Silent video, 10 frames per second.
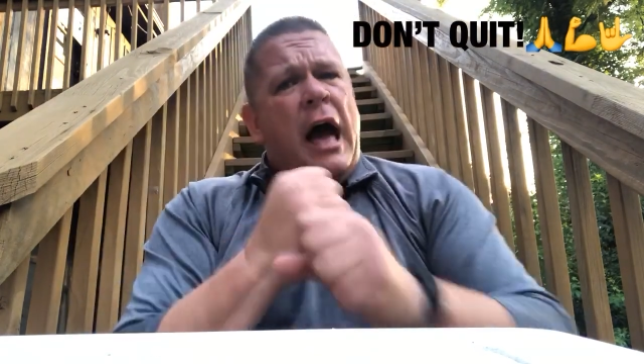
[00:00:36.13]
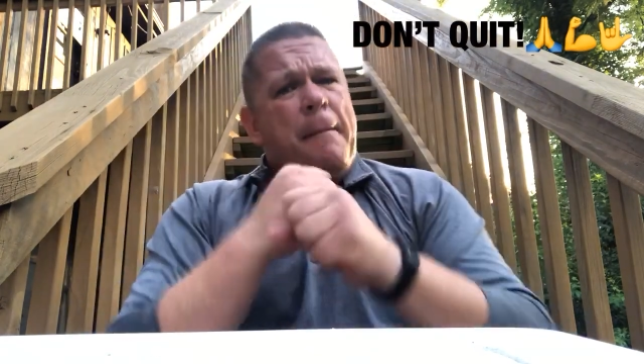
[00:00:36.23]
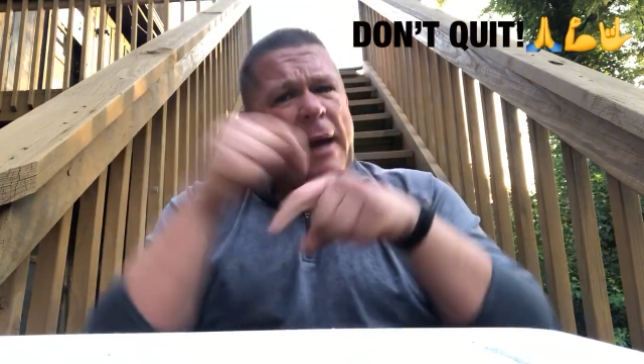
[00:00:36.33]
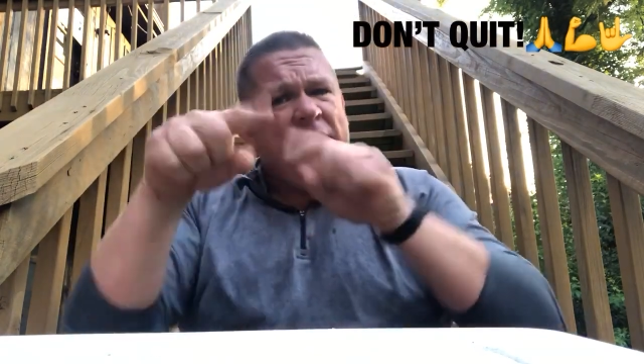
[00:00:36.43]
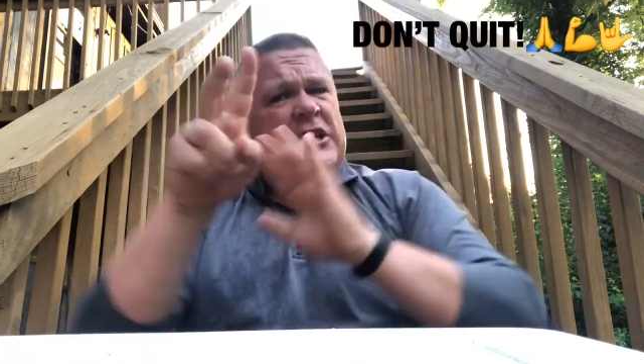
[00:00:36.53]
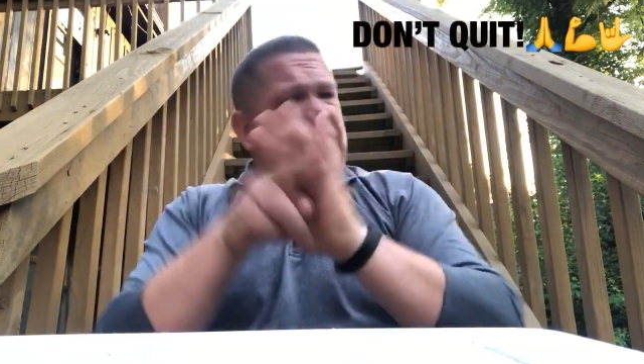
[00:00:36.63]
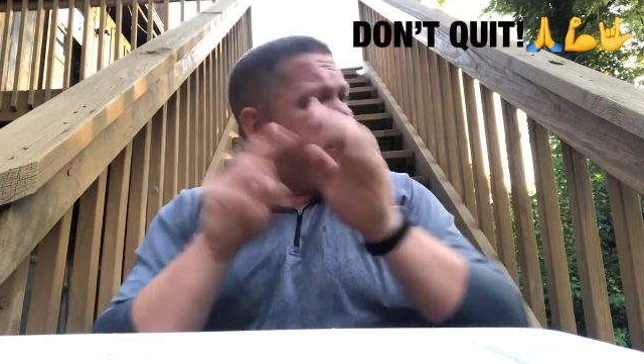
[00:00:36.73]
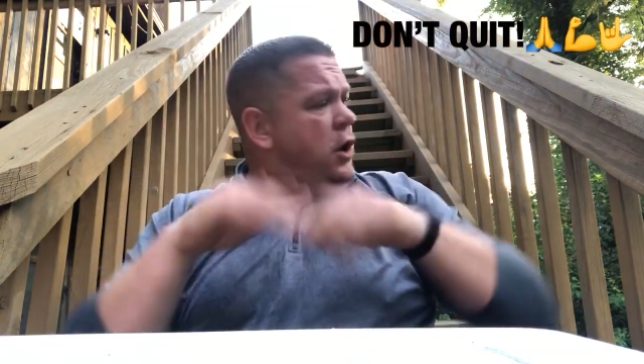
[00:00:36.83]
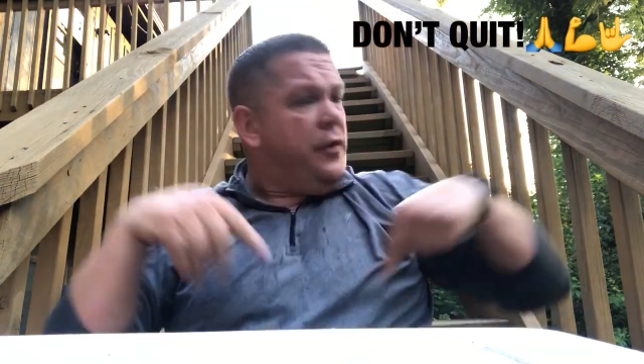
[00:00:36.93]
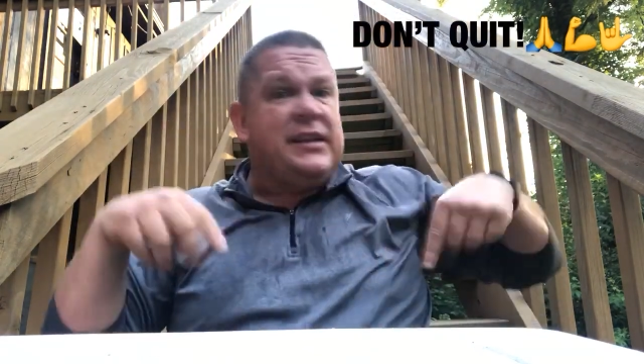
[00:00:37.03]
I made this
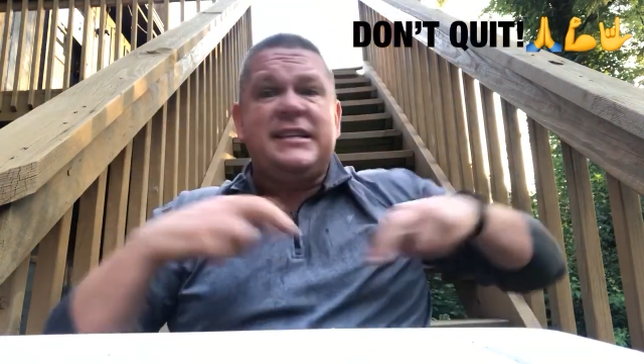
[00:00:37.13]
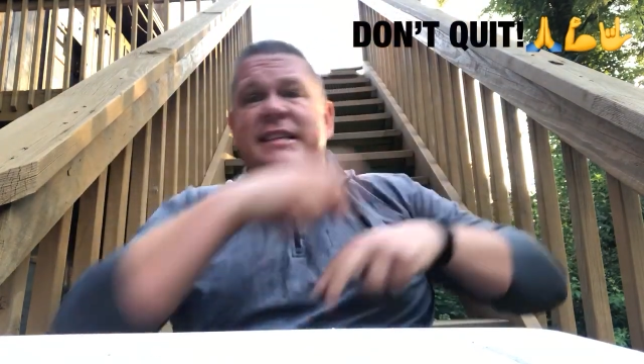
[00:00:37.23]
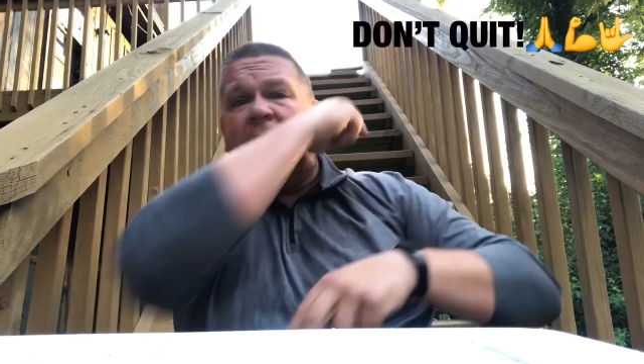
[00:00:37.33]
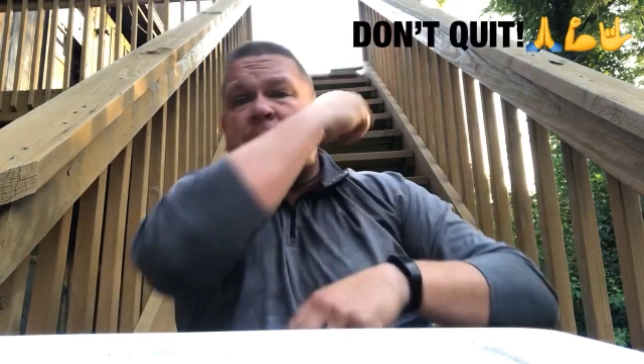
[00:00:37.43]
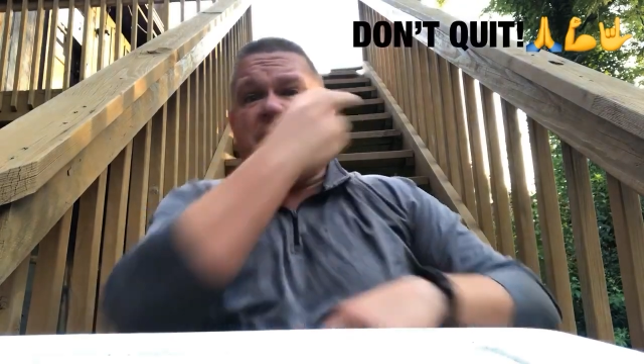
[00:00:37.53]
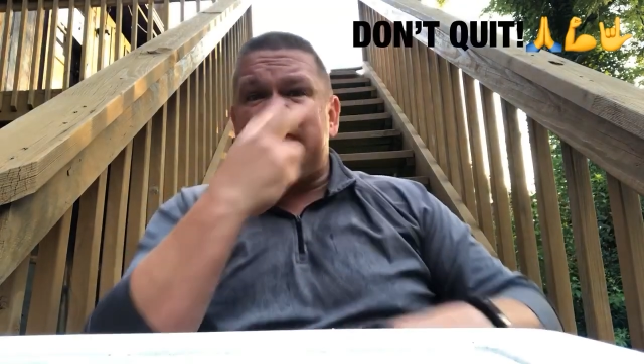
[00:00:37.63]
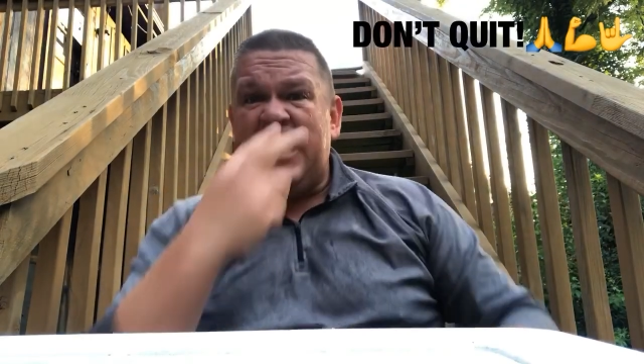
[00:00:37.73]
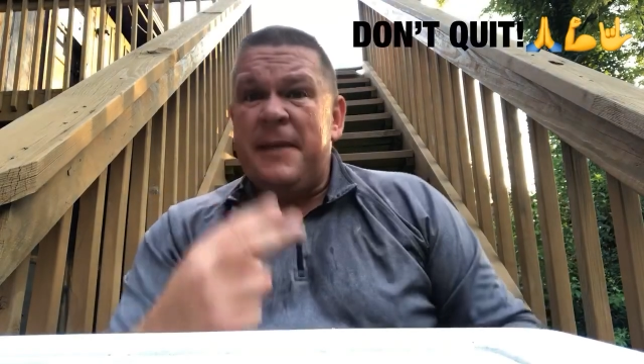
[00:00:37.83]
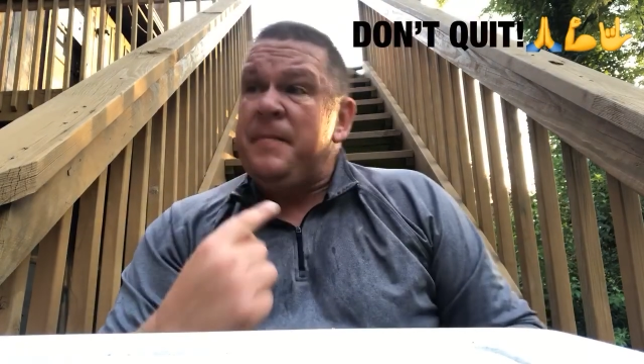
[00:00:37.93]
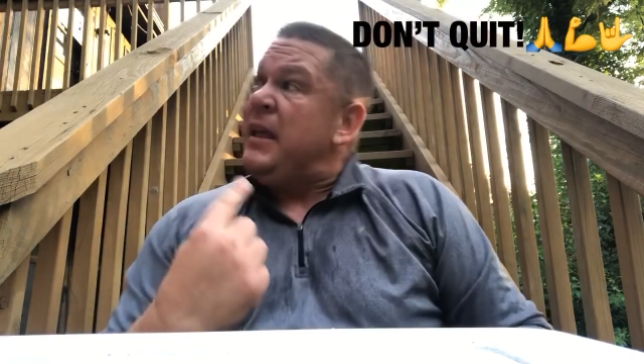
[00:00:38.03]
video on these steps,
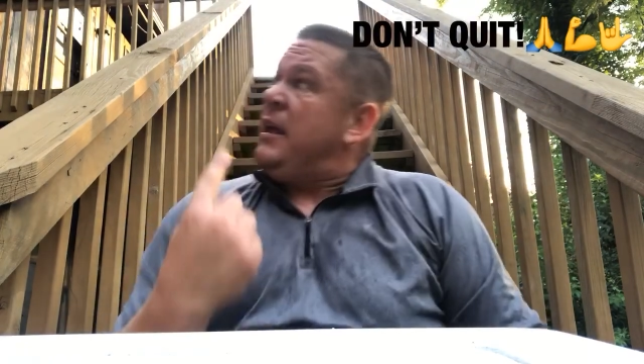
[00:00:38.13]
see?